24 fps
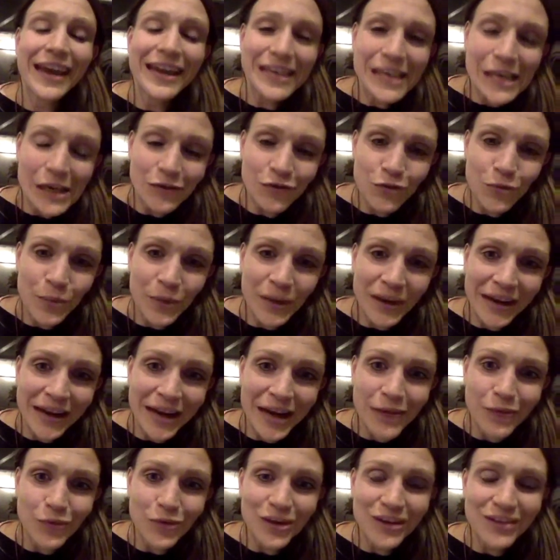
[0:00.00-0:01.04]
Thank you for
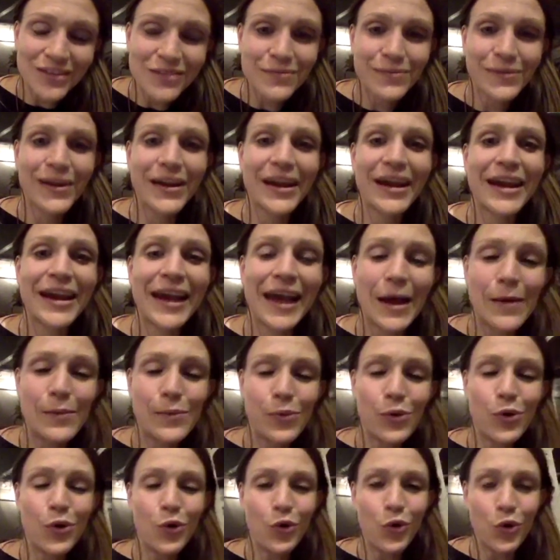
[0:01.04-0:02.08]
putting up with
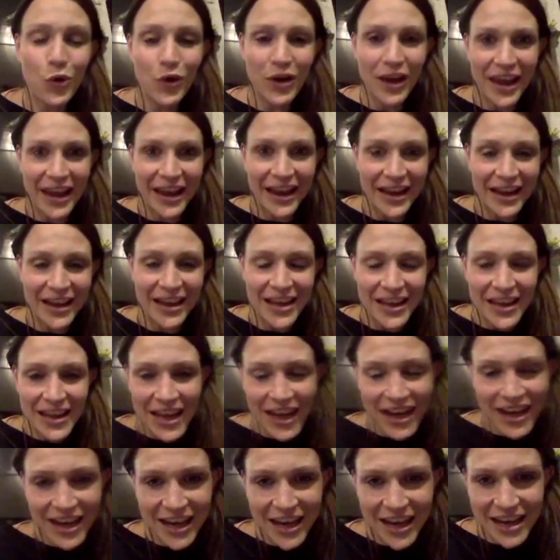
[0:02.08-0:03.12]
my appalling
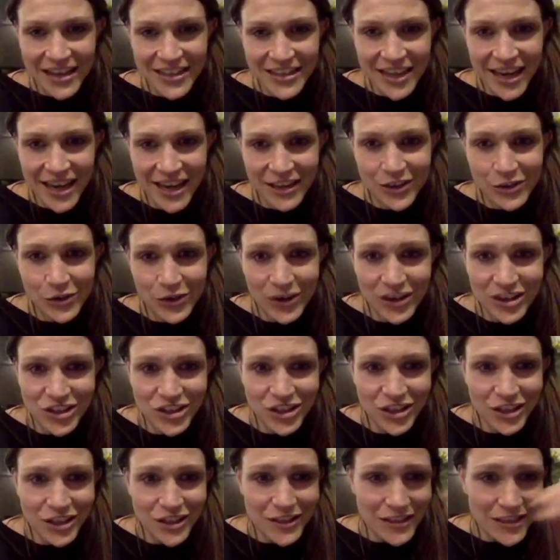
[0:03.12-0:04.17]

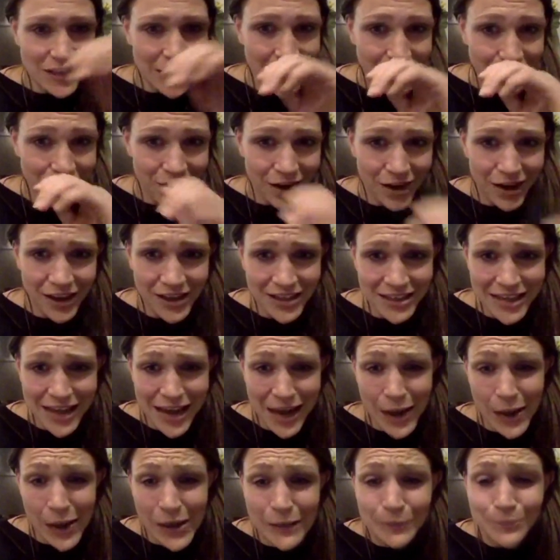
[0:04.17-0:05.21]
technical issues over the
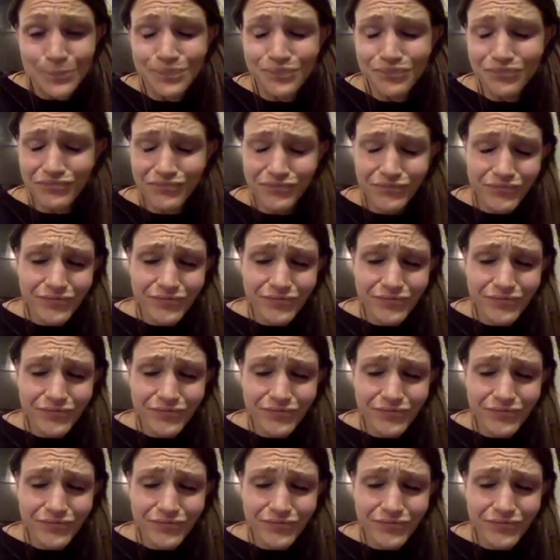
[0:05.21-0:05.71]
last hour.